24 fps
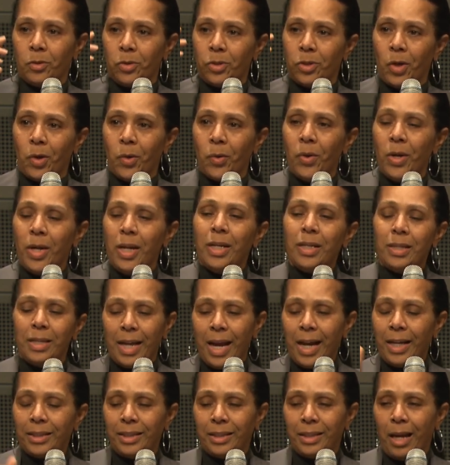So
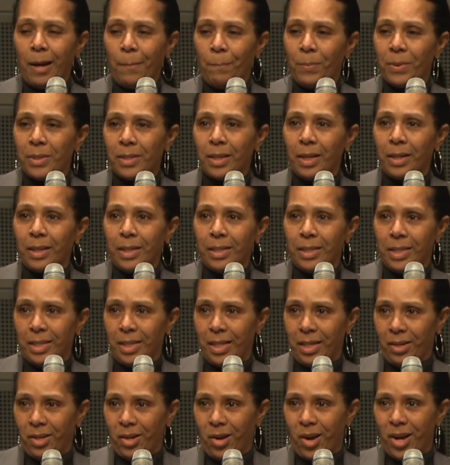next up is
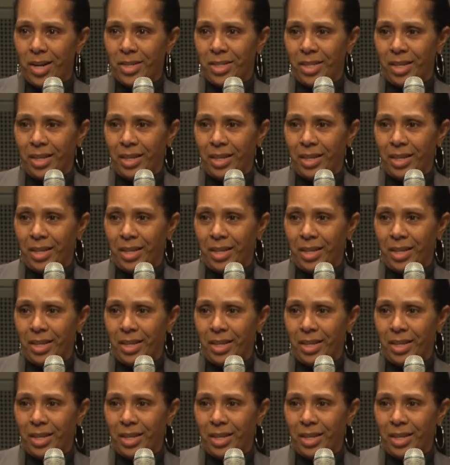Alicia Garza.